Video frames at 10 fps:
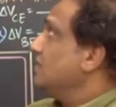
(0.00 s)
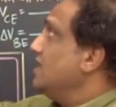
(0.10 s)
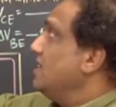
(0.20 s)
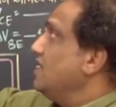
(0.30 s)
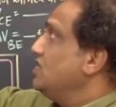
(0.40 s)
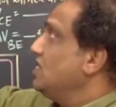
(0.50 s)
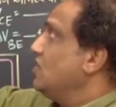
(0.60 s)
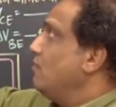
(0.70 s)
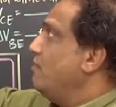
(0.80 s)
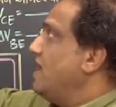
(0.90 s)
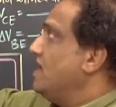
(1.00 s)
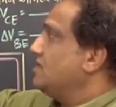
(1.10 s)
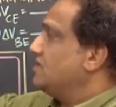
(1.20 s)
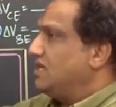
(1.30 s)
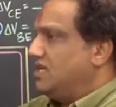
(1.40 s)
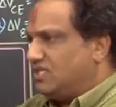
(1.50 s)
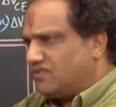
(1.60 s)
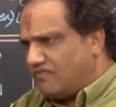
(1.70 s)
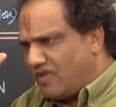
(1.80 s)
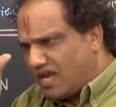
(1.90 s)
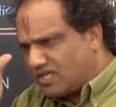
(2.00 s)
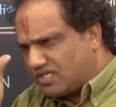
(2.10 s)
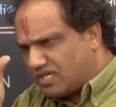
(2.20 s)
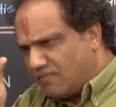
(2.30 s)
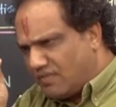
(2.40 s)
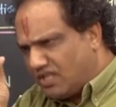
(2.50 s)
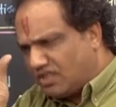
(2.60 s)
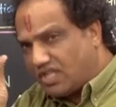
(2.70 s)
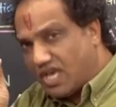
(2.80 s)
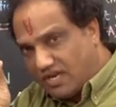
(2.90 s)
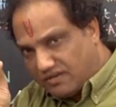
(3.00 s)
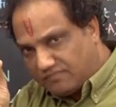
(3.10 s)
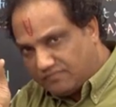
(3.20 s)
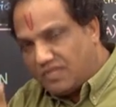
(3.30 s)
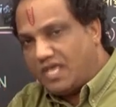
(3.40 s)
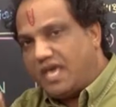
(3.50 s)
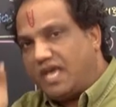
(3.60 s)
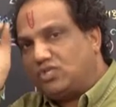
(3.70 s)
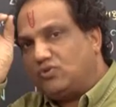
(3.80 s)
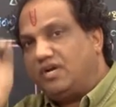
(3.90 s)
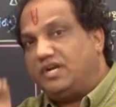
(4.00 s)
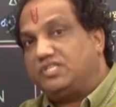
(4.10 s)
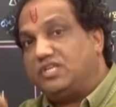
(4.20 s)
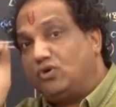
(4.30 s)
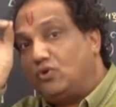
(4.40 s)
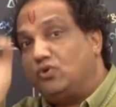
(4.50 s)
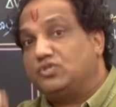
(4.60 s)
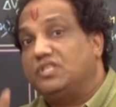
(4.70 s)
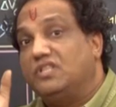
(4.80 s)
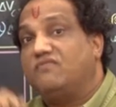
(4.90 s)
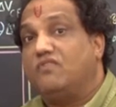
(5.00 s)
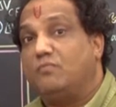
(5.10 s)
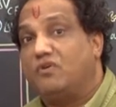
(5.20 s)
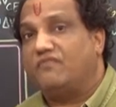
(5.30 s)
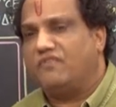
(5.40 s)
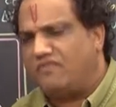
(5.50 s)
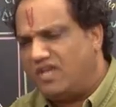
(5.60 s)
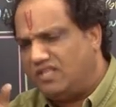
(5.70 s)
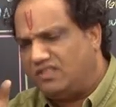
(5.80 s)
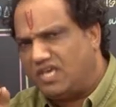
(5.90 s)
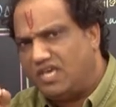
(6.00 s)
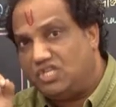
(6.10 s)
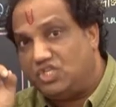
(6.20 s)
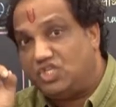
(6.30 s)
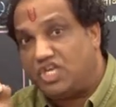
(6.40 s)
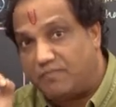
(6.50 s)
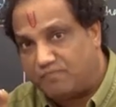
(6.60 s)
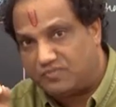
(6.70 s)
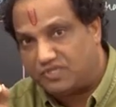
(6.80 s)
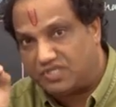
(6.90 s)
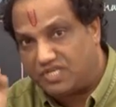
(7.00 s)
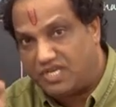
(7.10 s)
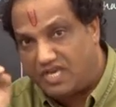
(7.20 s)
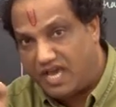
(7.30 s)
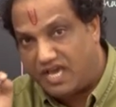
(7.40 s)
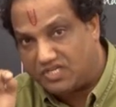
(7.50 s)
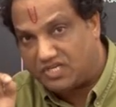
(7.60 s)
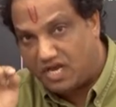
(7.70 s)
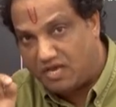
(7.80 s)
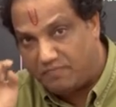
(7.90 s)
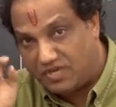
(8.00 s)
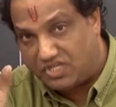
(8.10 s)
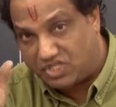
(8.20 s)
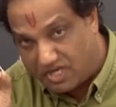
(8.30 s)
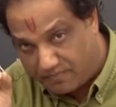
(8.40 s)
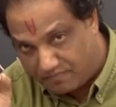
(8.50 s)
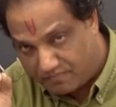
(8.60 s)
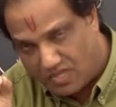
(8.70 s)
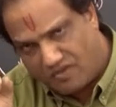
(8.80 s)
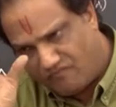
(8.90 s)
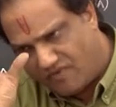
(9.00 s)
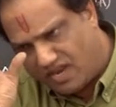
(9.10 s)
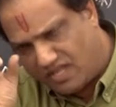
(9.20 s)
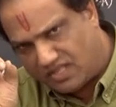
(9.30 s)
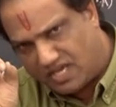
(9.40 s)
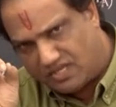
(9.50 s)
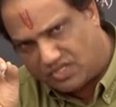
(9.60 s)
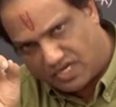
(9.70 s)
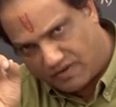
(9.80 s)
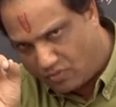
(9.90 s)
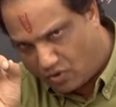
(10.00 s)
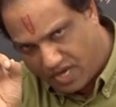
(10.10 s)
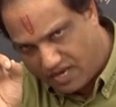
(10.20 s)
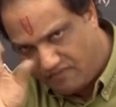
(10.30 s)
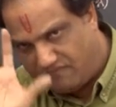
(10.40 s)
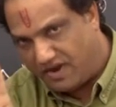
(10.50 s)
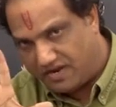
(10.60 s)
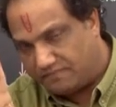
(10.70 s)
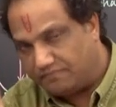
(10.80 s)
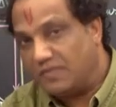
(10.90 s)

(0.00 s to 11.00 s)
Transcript: The region of base is extremely thin. Actually it is introduced in the form of a very thin chip, CHIP, chip. Very thin strip, okay, fine.